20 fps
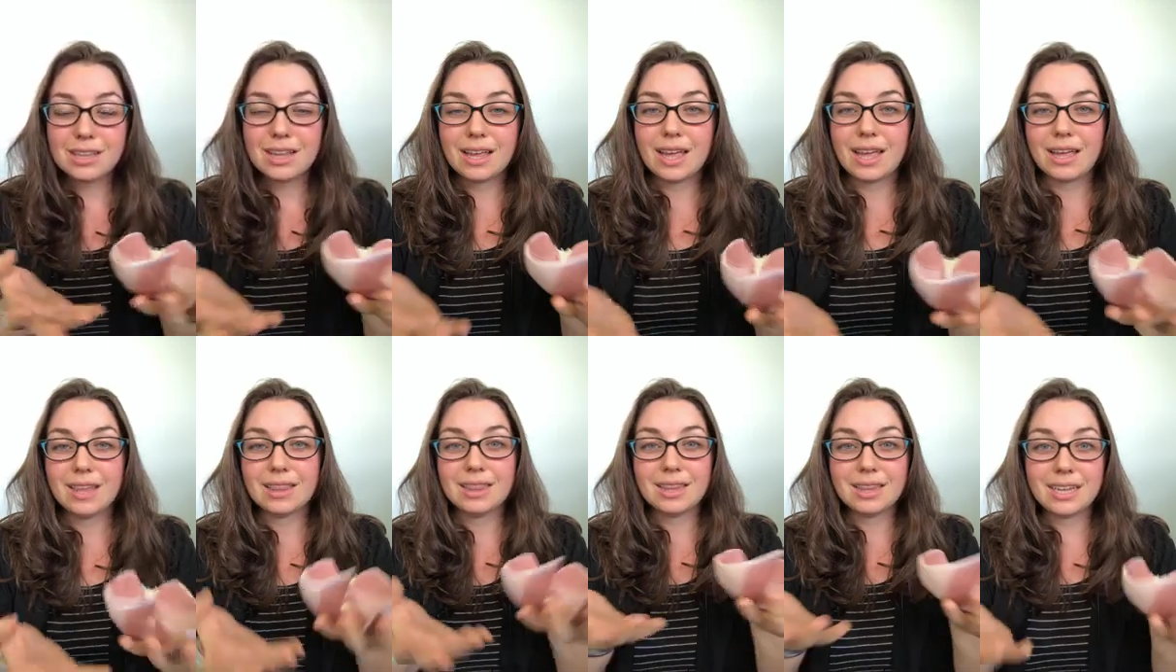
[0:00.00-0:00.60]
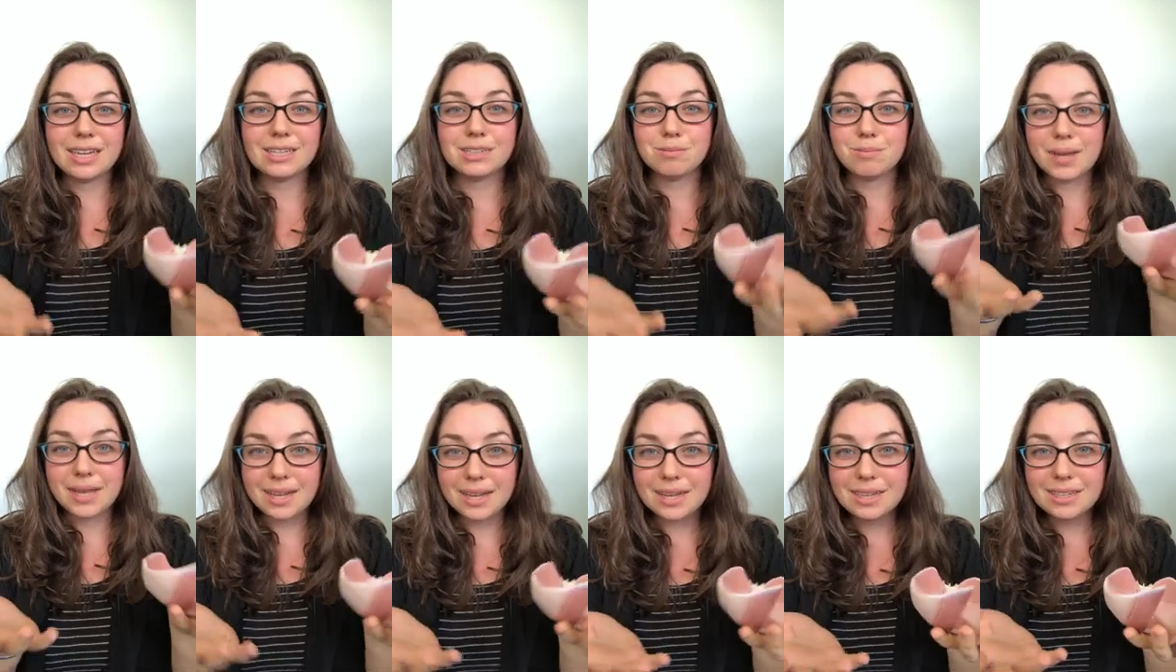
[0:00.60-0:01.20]
and it's
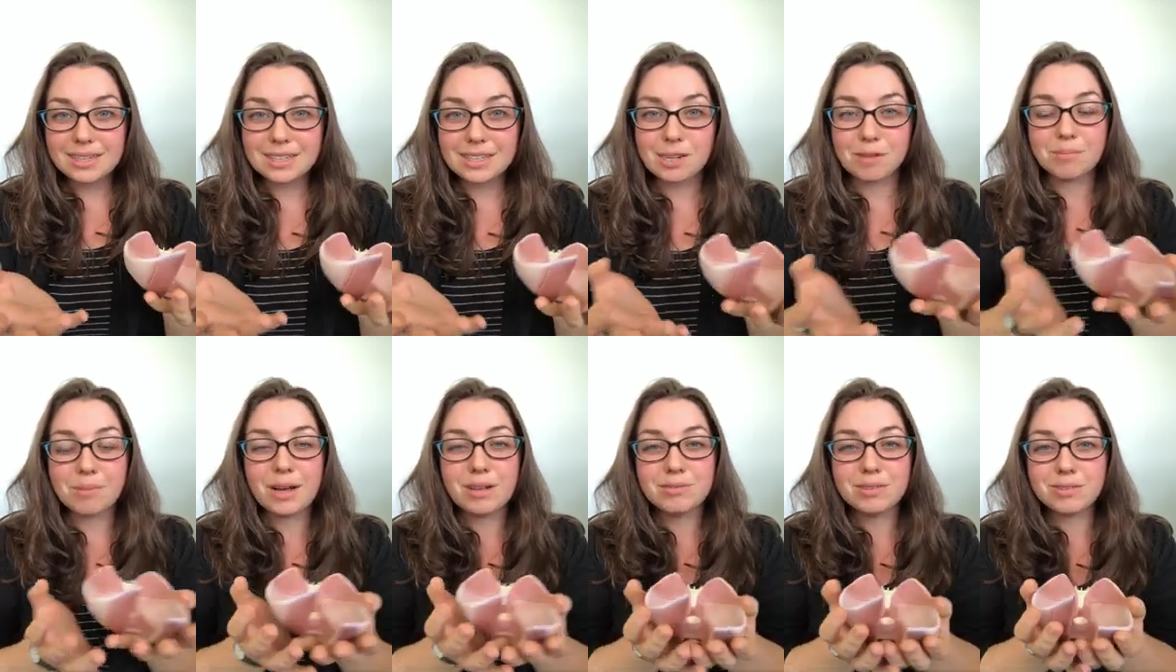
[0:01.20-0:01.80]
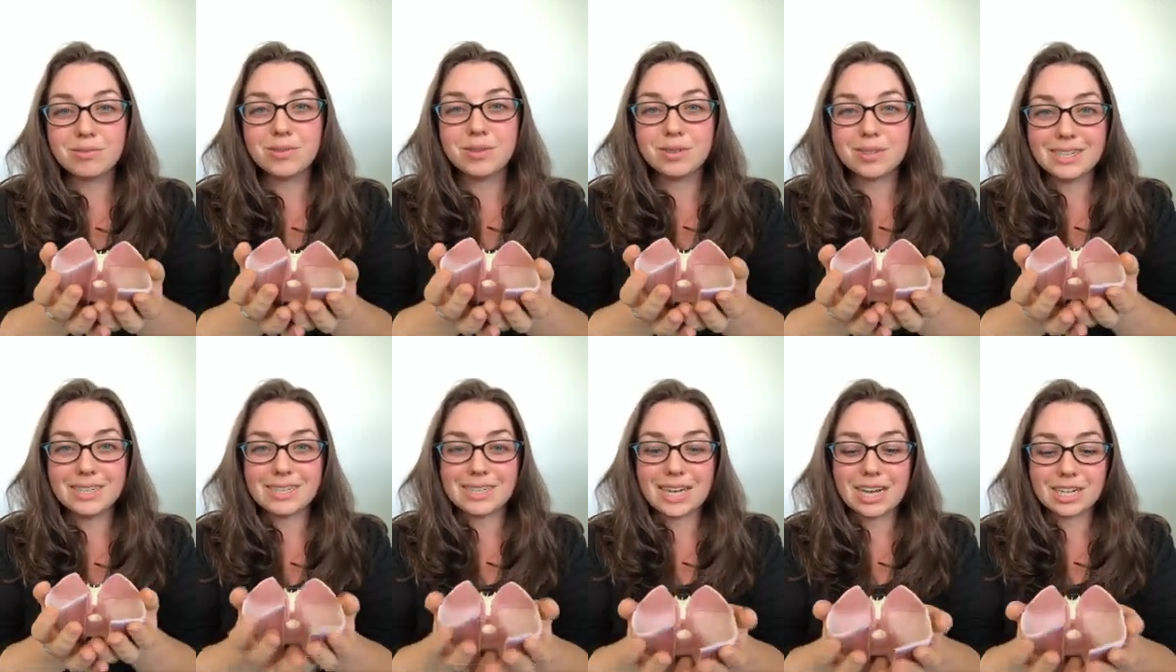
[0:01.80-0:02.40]
because your pelvic floor
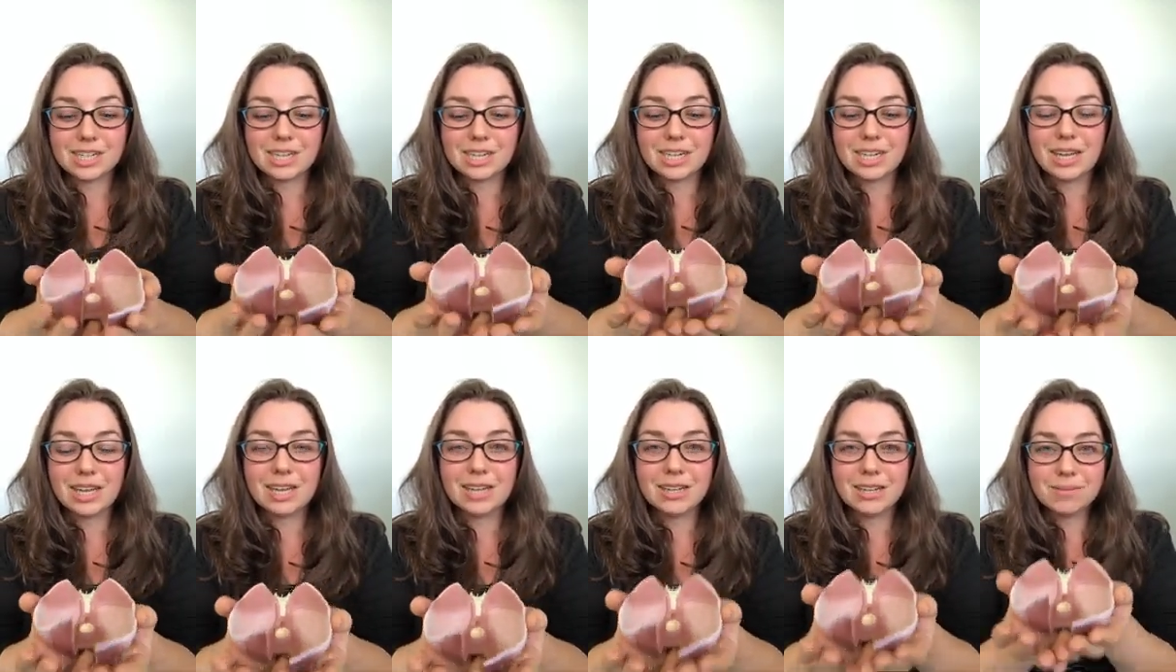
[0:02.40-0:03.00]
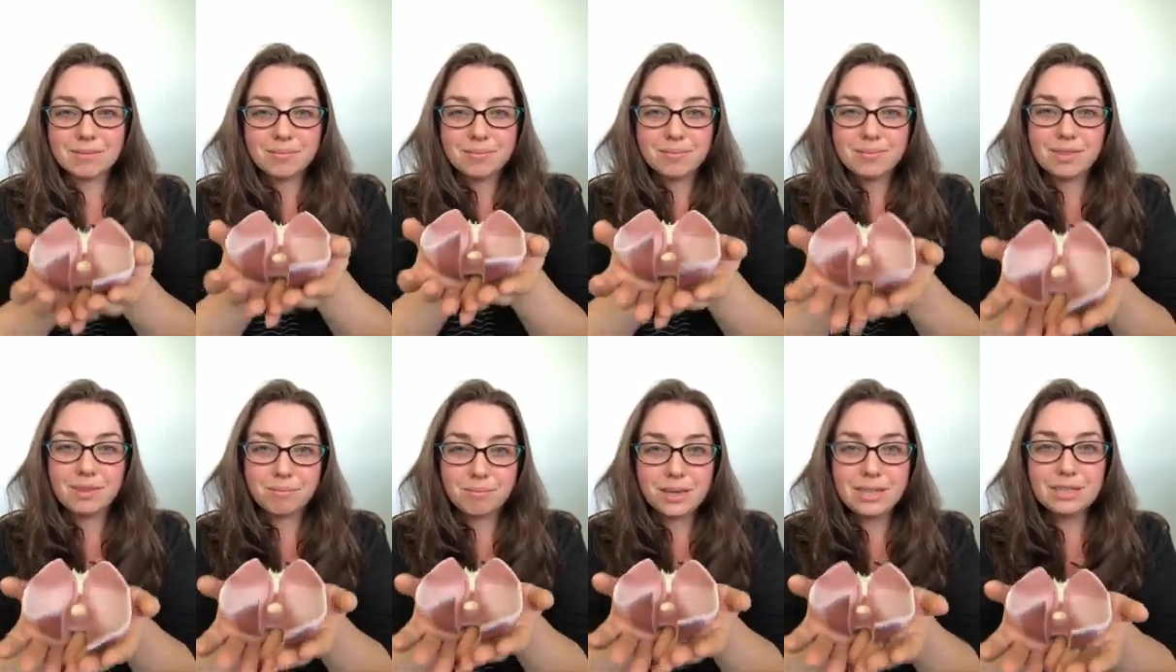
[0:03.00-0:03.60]
is actually
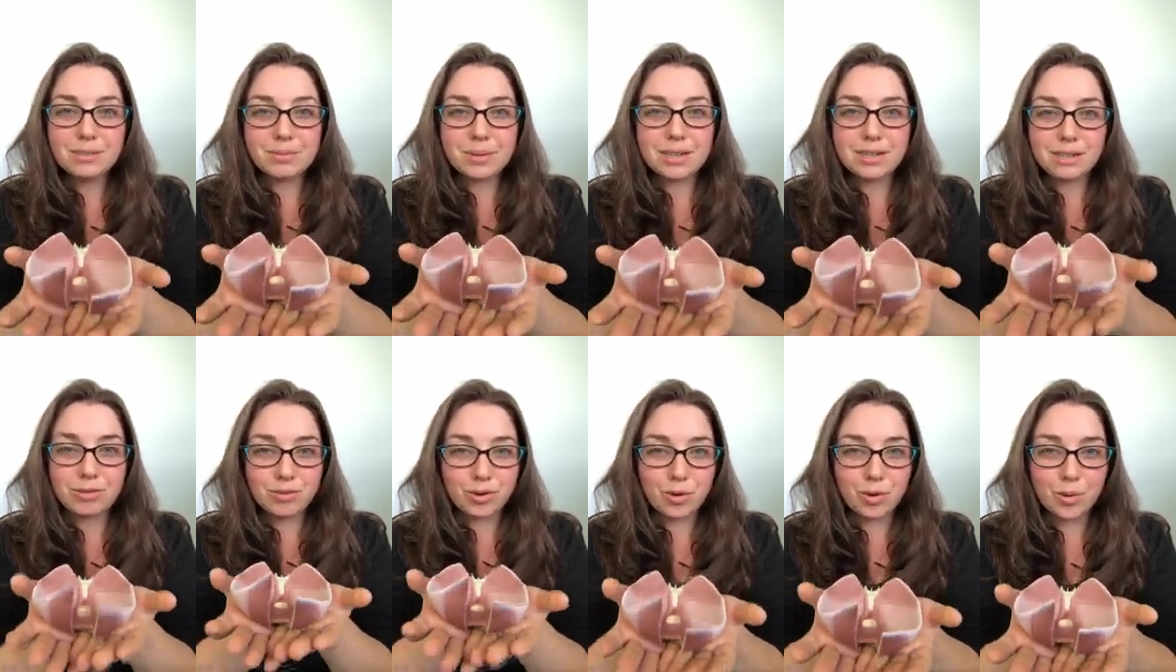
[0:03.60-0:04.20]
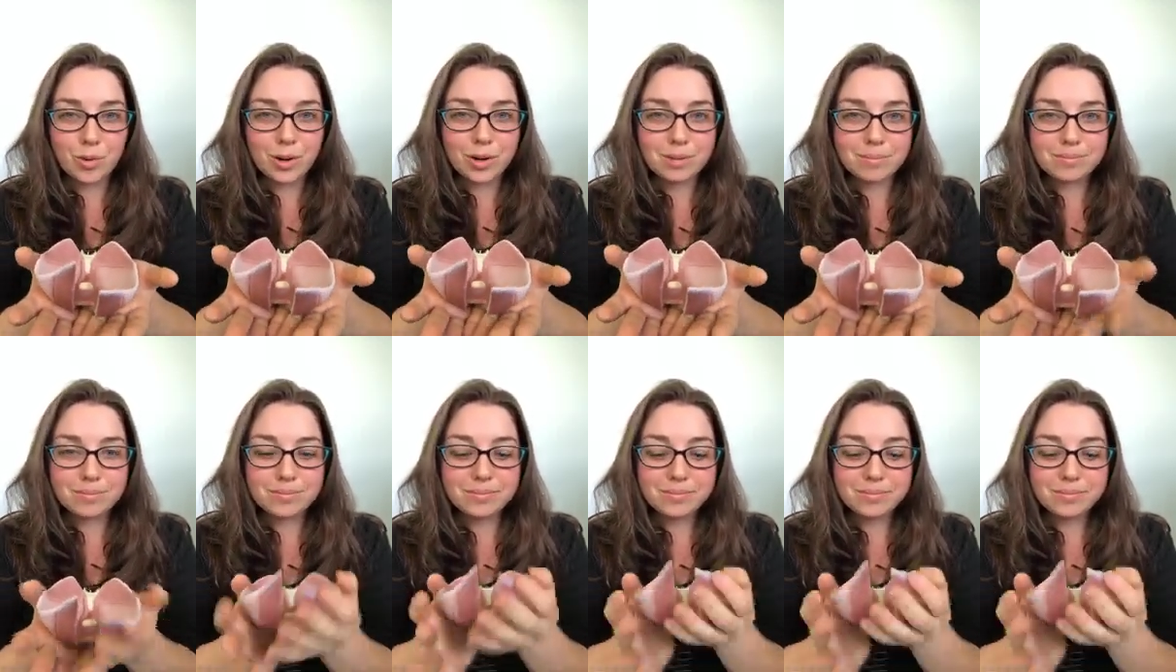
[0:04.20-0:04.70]
the basement of your core.